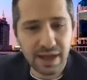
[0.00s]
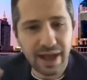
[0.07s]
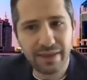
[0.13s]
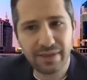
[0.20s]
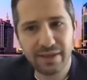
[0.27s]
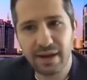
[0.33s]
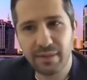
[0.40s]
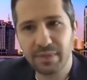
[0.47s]

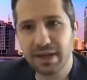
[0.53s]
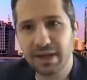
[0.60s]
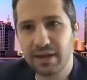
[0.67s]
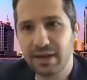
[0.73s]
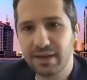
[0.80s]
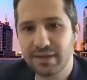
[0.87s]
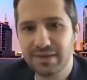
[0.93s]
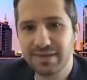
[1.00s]
And then I'm going to
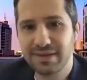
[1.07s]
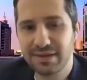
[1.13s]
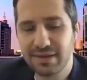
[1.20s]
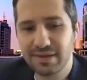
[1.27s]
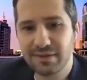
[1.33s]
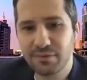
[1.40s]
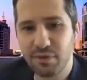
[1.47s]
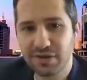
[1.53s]
link
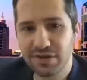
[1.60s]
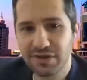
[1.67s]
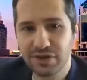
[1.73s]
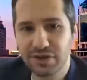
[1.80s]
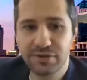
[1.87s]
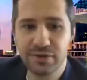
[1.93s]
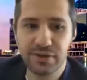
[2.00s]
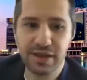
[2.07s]
this
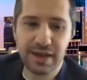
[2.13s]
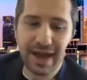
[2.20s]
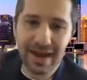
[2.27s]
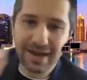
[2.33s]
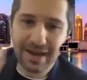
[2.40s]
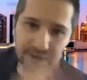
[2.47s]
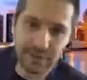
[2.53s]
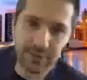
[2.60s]
question to the
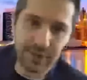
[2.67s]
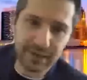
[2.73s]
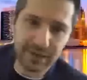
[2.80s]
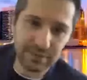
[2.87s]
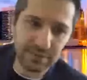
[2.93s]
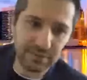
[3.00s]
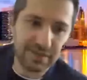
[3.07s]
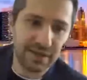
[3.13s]

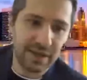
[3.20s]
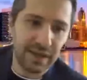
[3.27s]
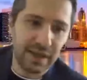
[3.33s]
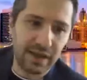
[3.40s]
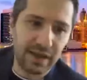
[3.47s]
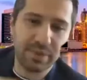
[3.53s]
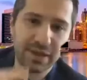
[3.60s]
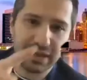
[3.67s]
accelerators
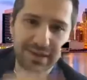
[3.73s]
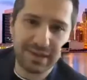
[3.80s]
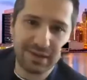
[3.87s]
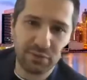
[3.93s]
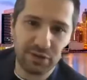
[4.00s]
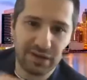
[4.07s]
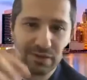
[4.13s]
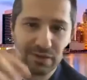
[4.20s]
piece as well.